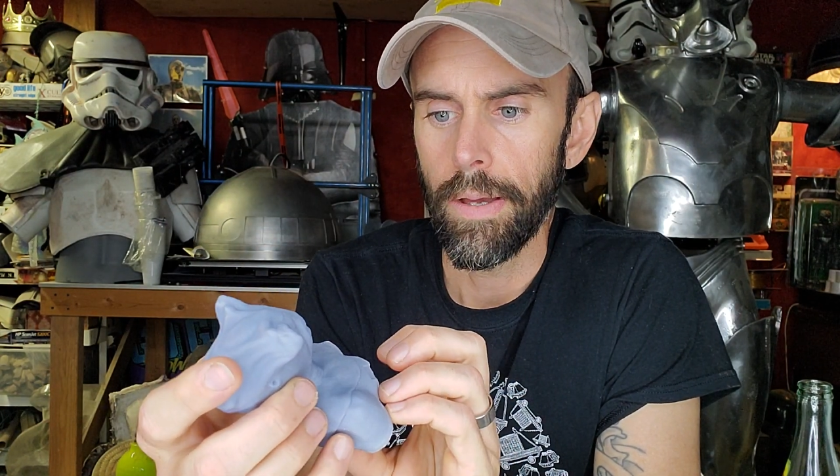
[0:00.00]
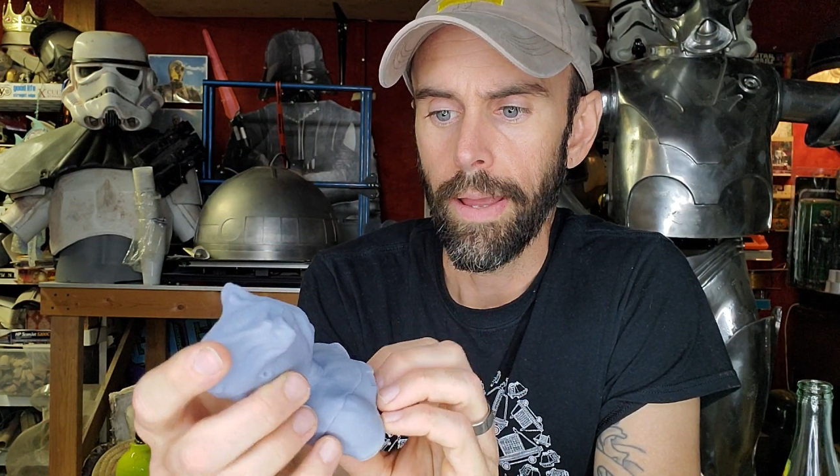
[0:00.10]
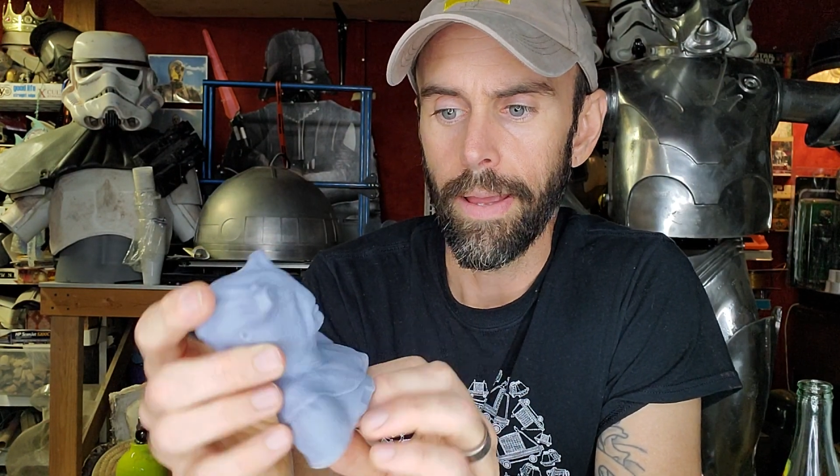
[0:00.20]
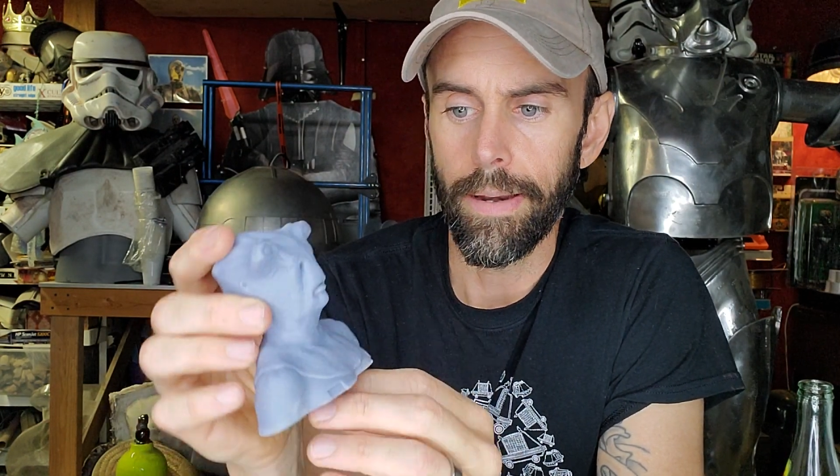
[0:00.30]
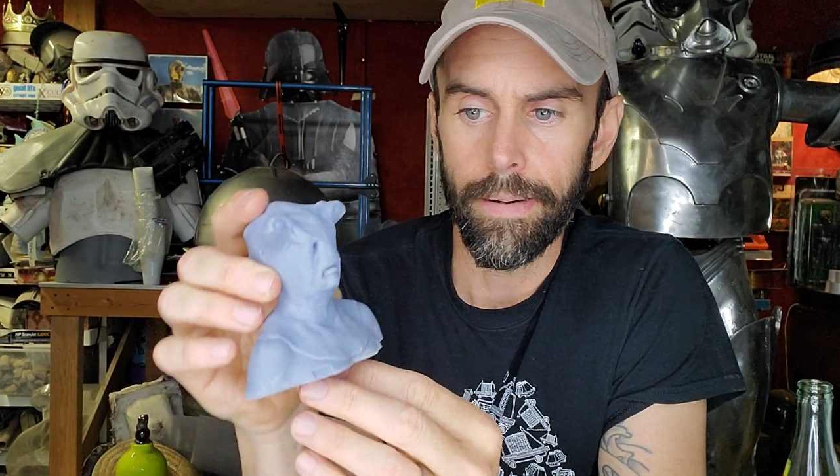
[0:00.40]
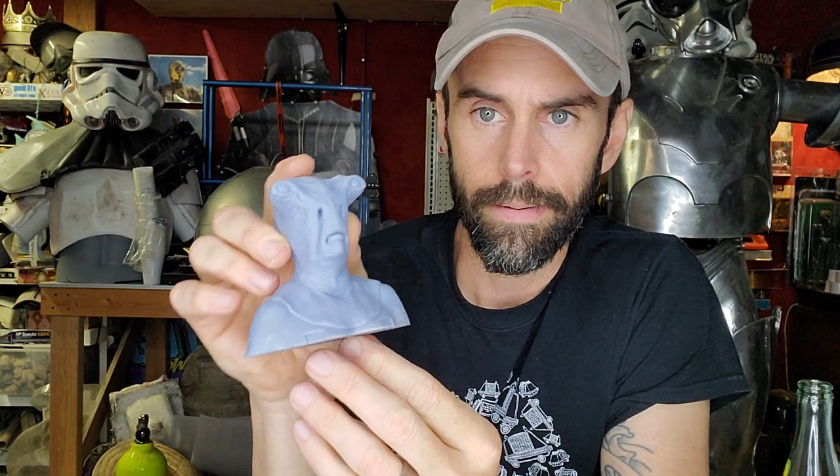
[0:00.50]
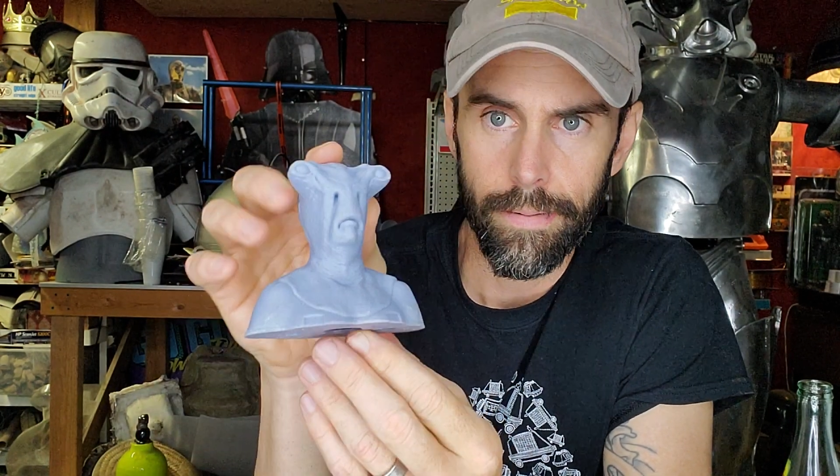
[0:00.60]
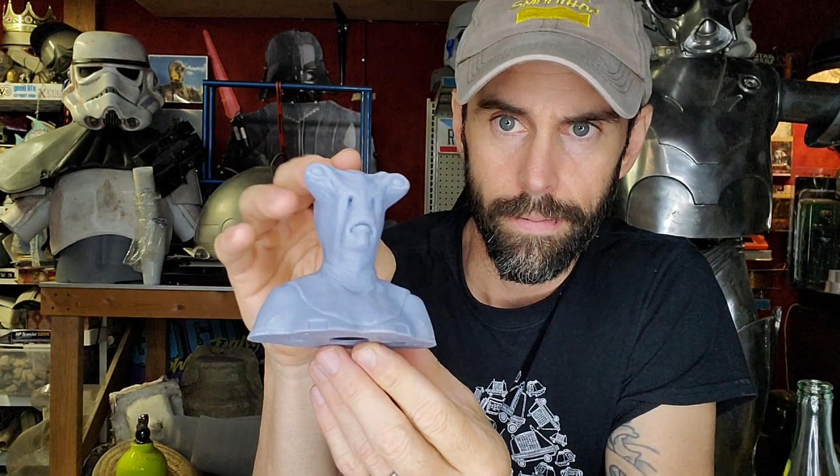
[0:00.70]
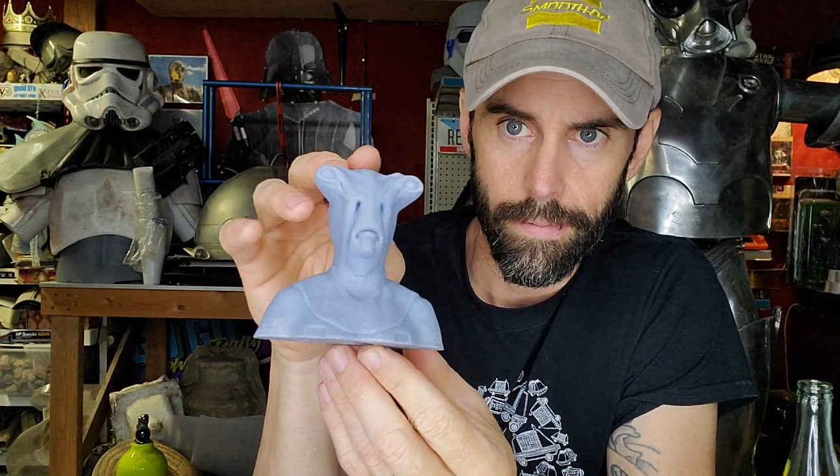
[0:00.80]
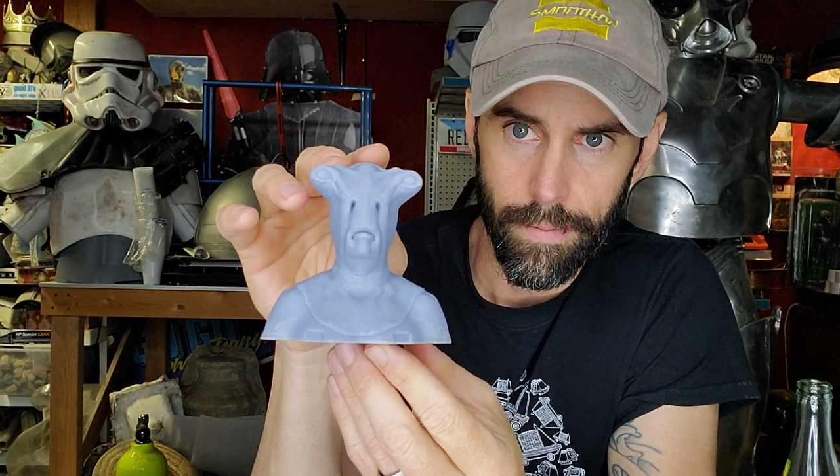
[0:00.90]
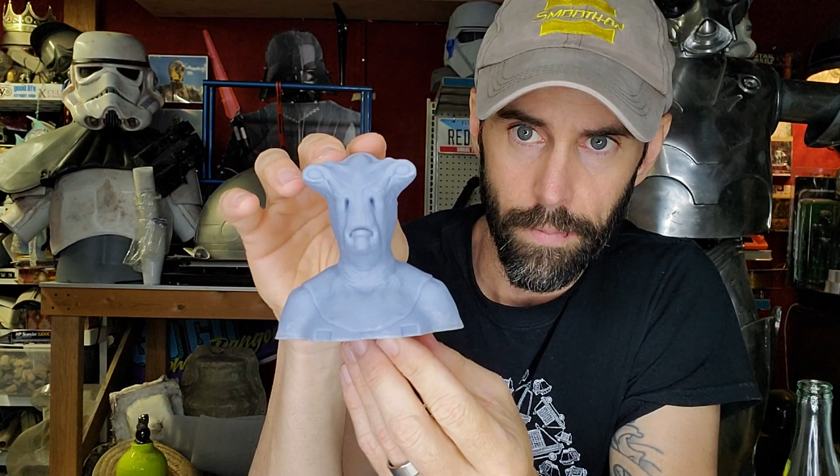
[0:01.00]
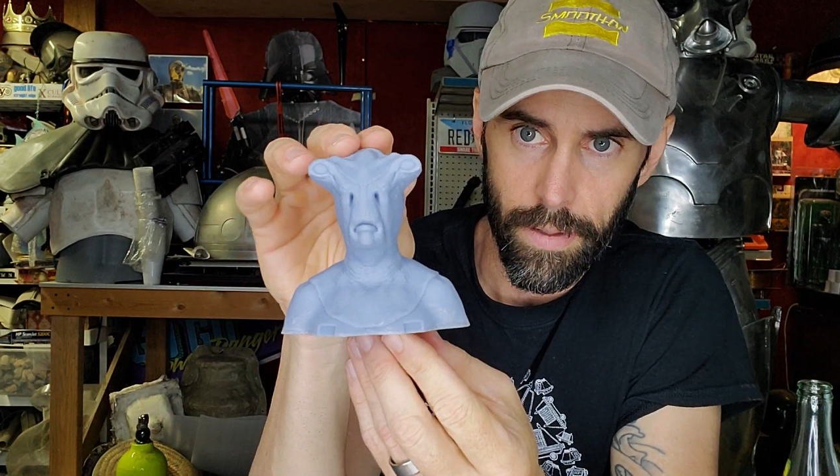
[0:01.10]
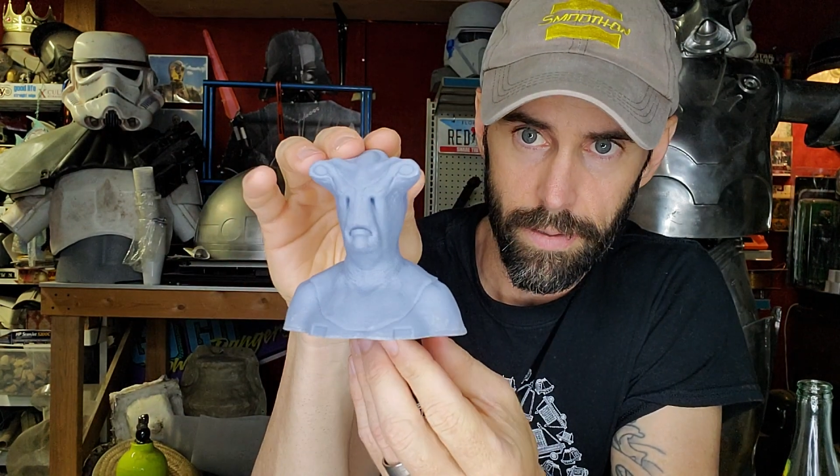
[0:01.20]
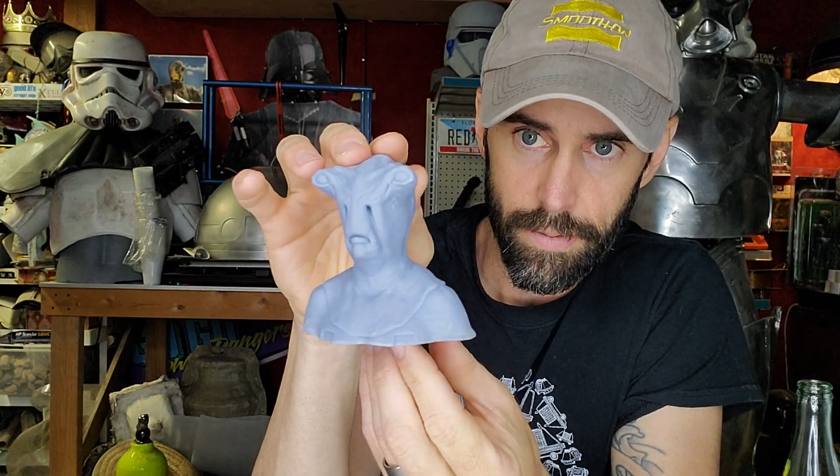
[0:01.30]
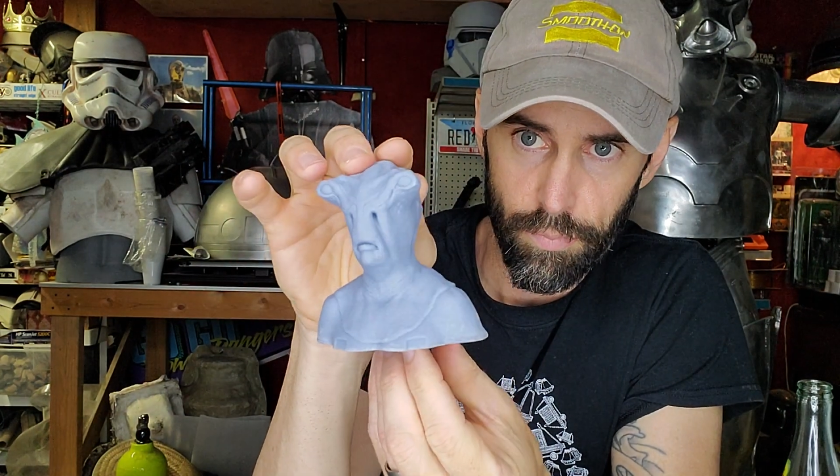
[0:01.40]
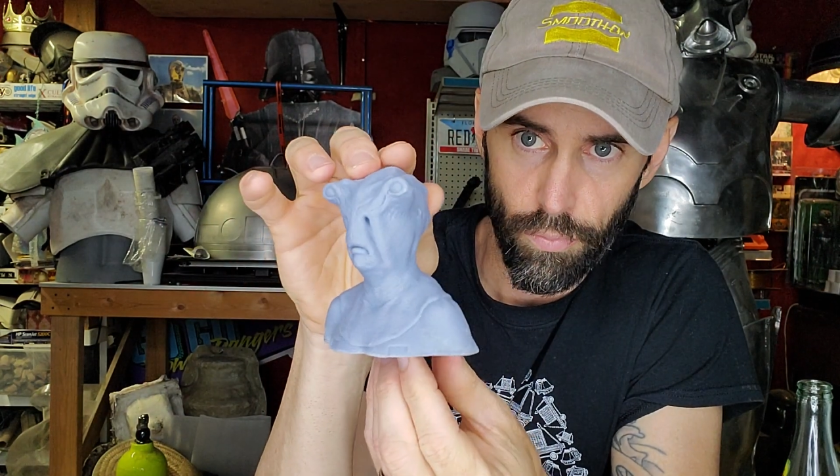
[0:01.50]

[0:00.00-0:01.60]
and it's